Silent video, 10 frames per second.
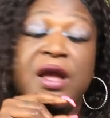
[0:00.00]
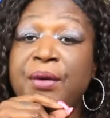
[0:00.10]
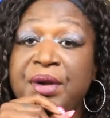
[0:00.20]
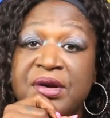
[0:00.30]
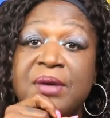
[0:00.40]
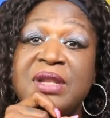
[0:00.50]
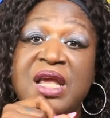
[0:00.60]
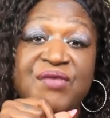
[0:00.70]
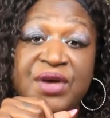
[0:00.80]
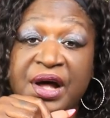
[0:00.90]
gonna end up
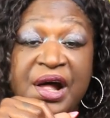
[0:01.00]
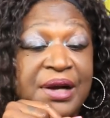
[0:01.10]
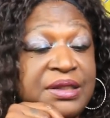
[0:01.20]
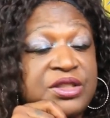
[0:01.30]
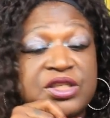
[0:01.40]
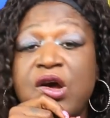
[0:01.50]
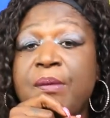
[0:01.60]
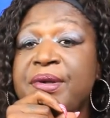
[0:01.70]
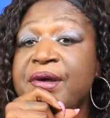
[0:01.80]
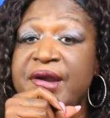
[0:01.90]
leaving her, and she gonna
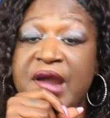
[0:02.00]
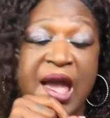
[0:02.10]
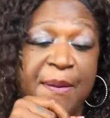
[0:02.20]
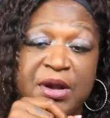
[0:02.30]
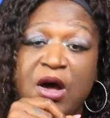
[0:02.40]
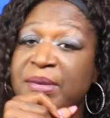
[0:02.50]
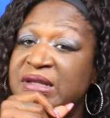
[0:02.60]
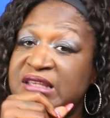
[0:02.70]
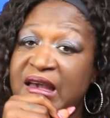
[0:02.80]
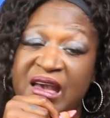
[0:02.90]
be unhappy, gonna be
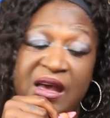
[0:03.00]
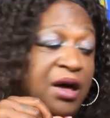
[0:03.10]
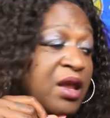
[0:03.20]
sad, huh?